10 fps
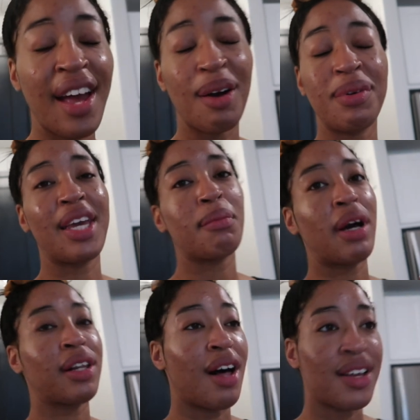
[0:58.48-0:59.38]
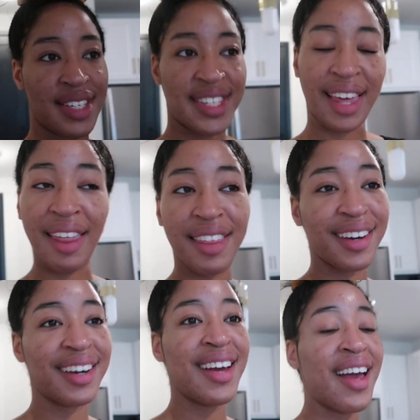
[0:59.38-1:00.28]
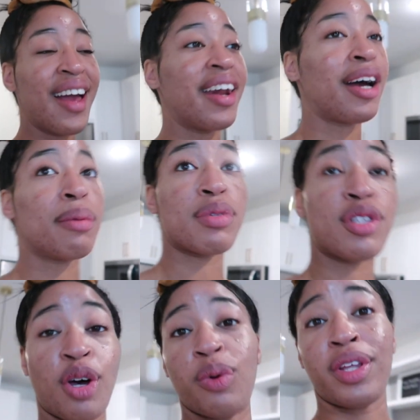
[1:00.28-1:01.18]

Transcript: and we get my closet together and I'm so